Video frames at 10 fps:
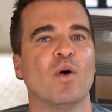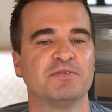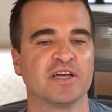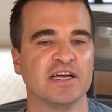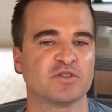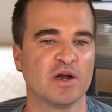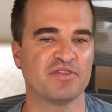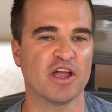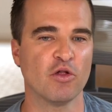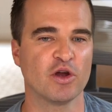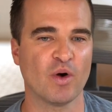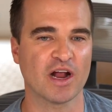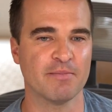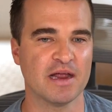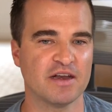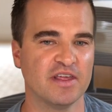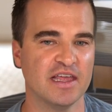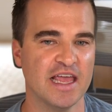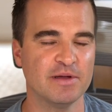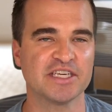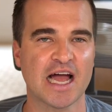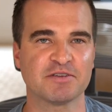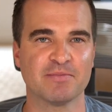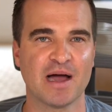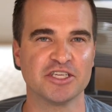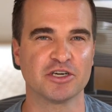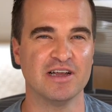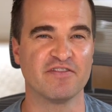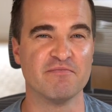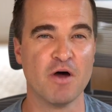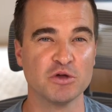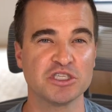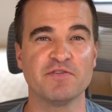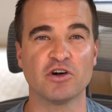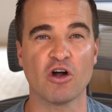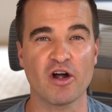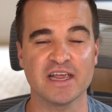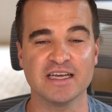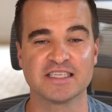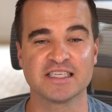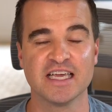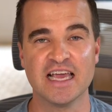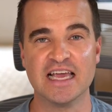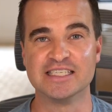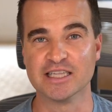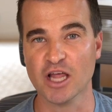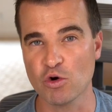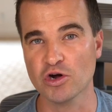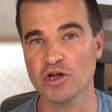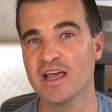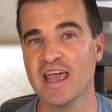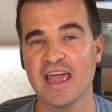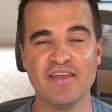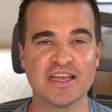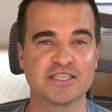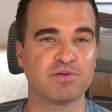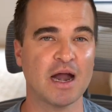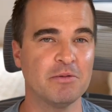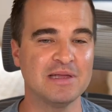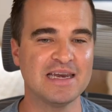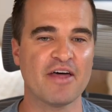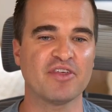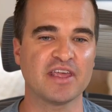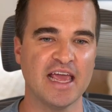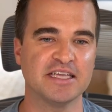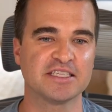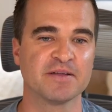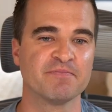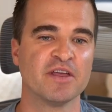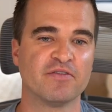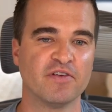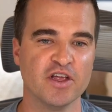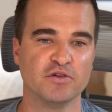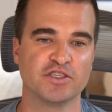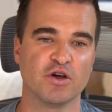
websites, right? They only recommend the image optimizer if most of your audience is local, and that's probably not the case for you.